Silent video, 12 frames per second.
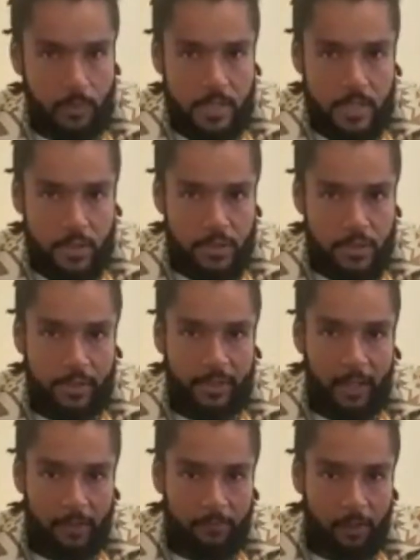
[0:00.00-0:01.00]
So you can
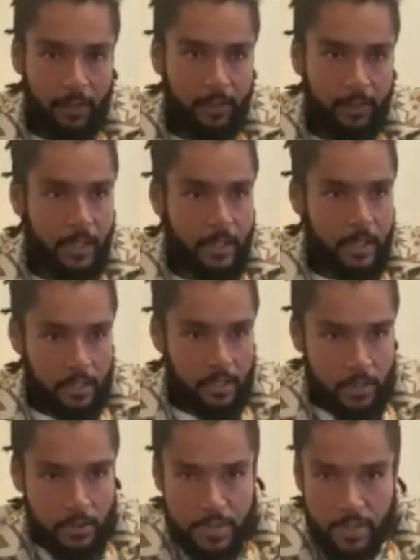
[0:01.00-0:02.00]
kind of like
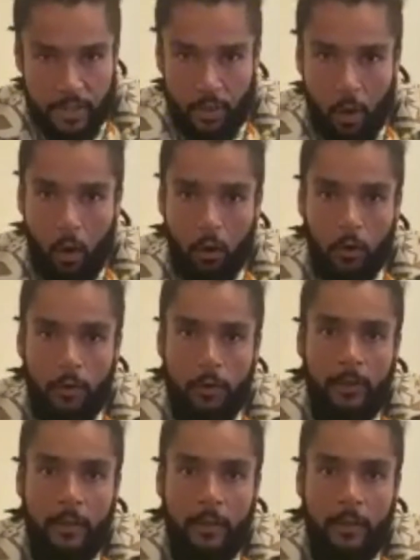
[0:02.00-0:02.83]
use the gong,